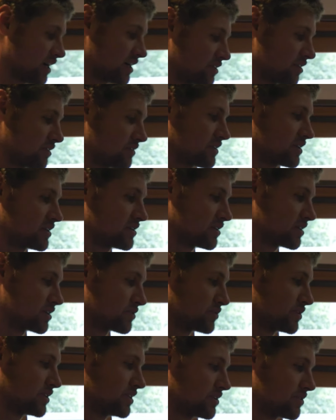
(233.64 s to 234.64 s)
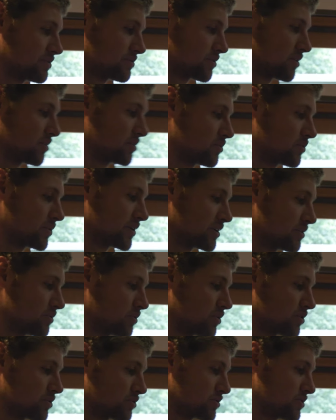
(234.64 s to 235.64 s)
I don't think you can really throw it where
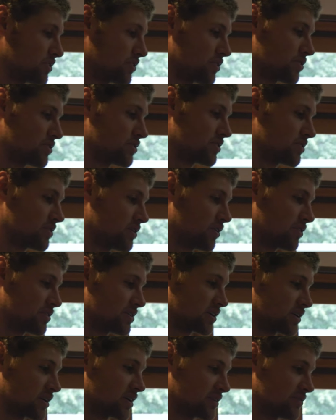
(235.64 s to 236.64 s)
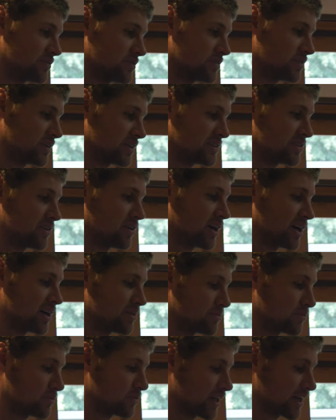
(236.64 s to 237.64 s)
you want or turn on a kind of a
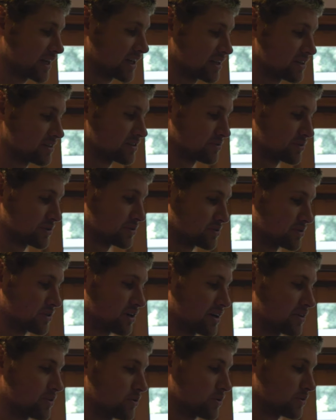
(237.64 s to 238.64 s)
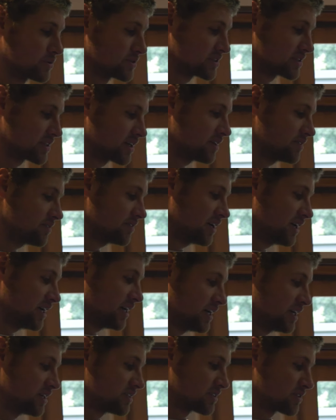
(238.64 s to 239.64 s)
dime, like into real tight awkward stuff.
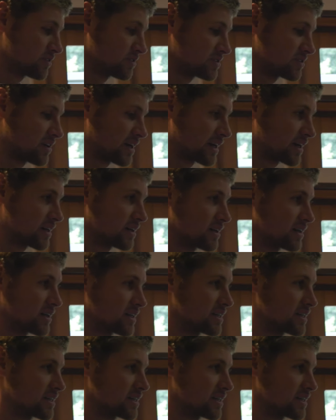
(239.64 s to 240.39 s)
So it's like,